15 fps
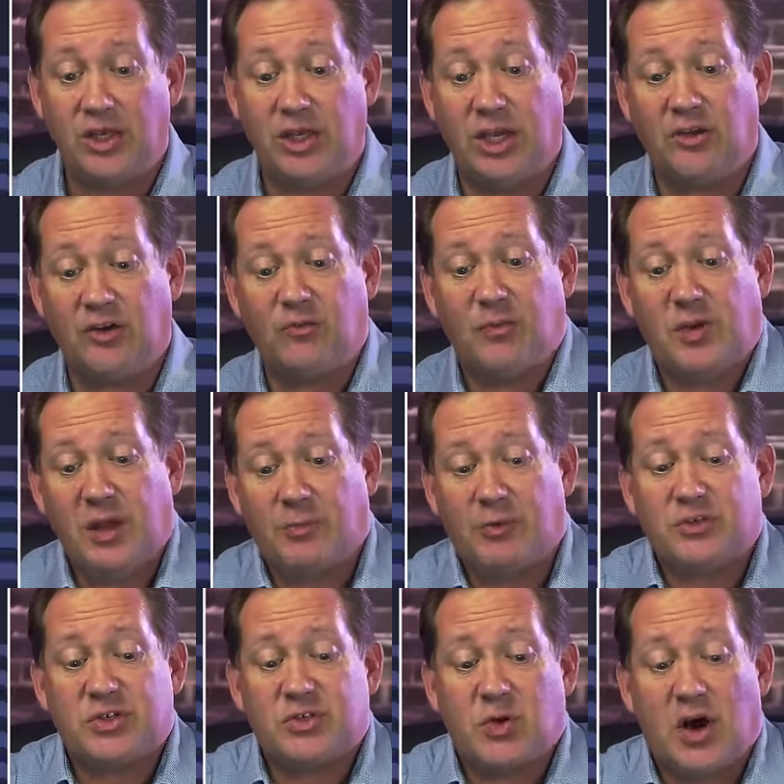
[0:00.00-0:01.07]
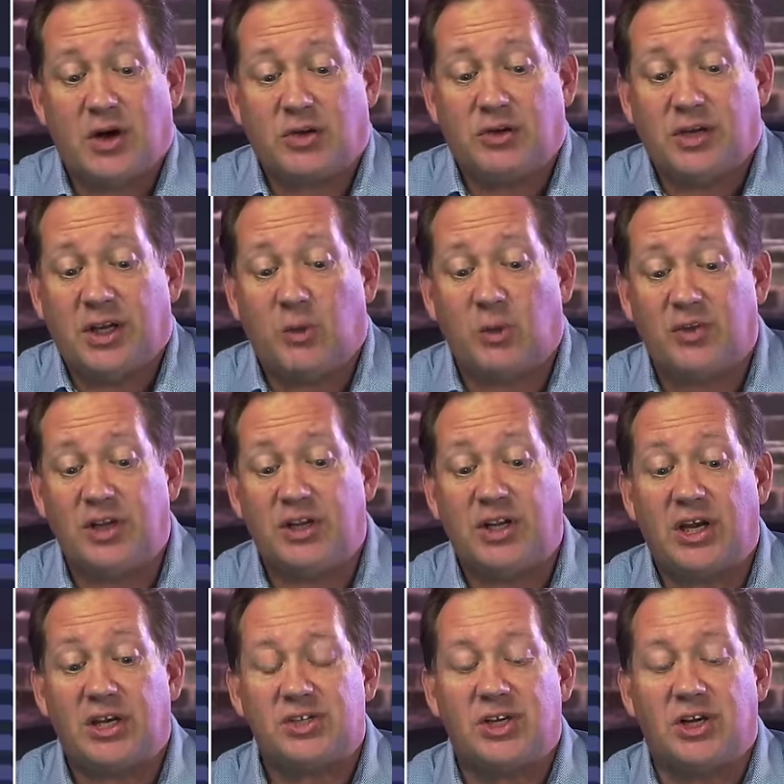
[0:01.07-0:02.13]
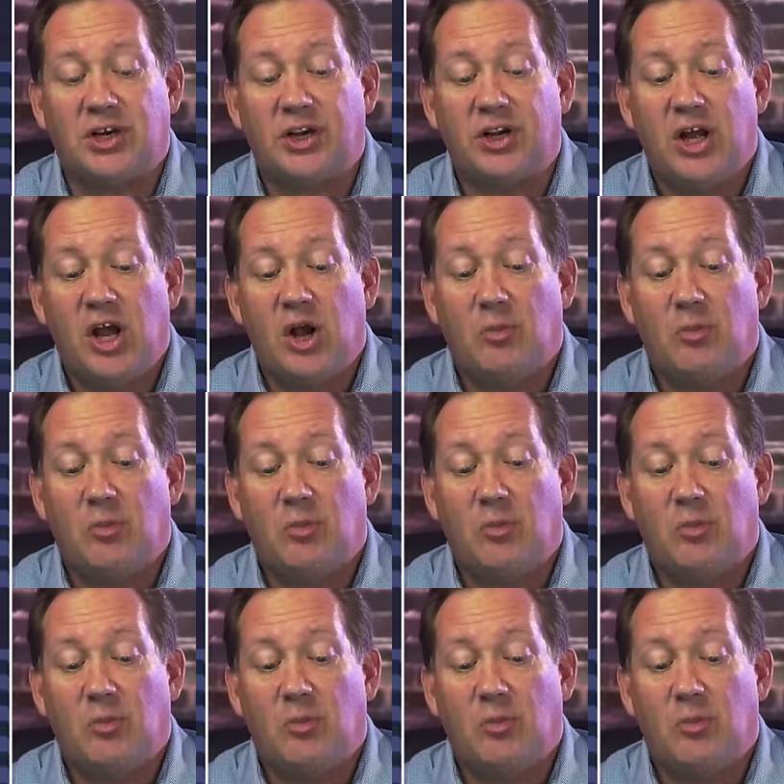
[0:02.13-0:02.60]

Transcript: Give people struggling with addiction